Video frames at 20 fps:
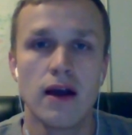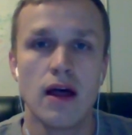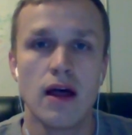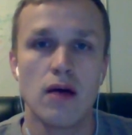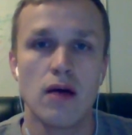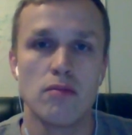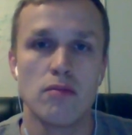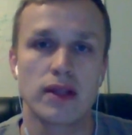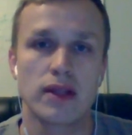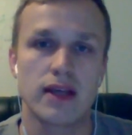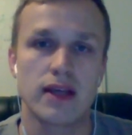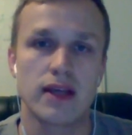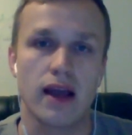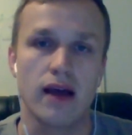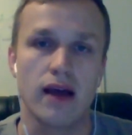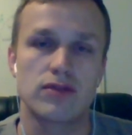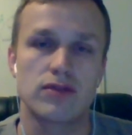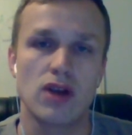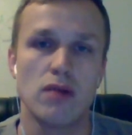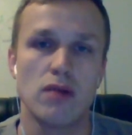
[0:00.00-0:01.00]
but they
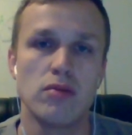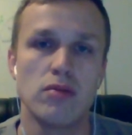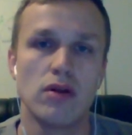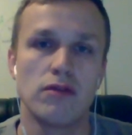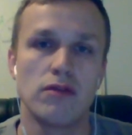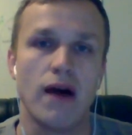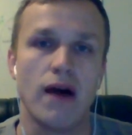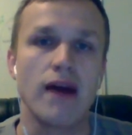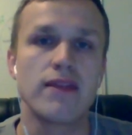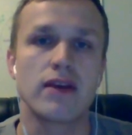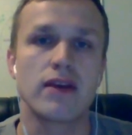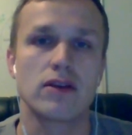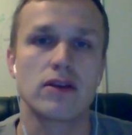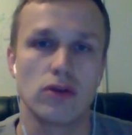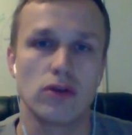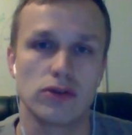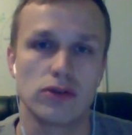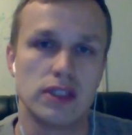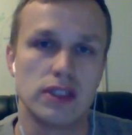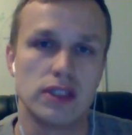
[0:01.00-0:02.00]
have trouble finding
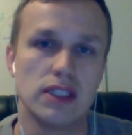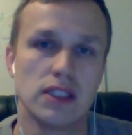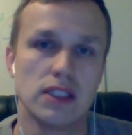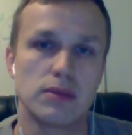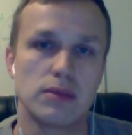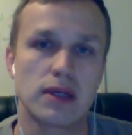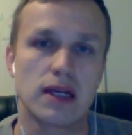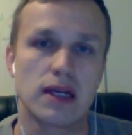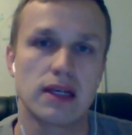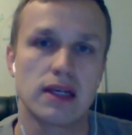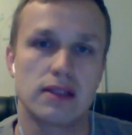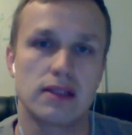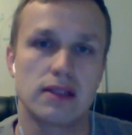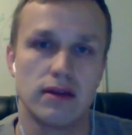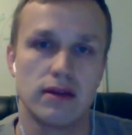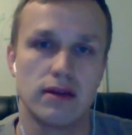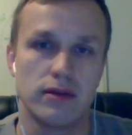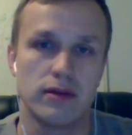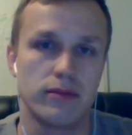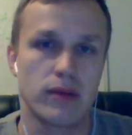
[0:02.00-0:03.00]
those deals because
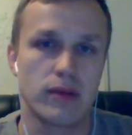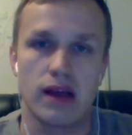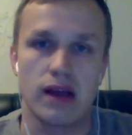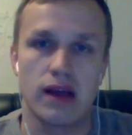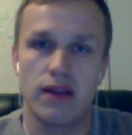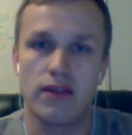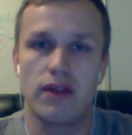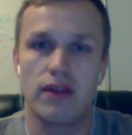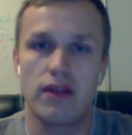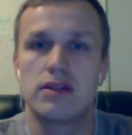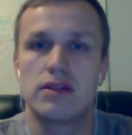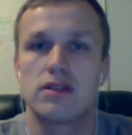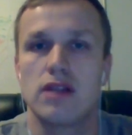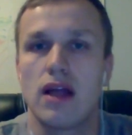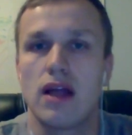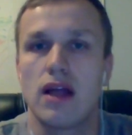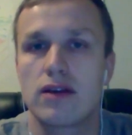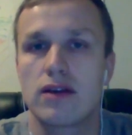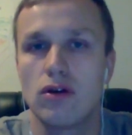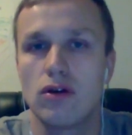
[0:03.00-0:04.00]
it's
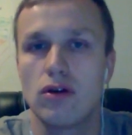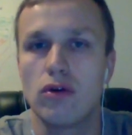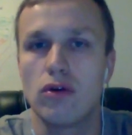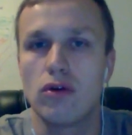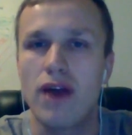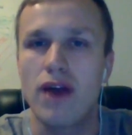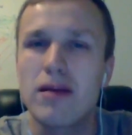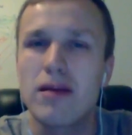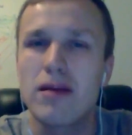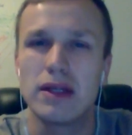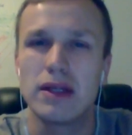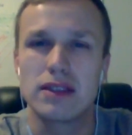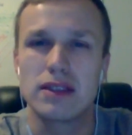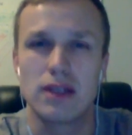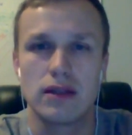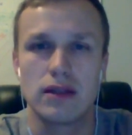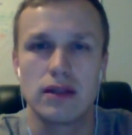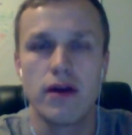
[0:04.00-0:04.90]
like so fragmented.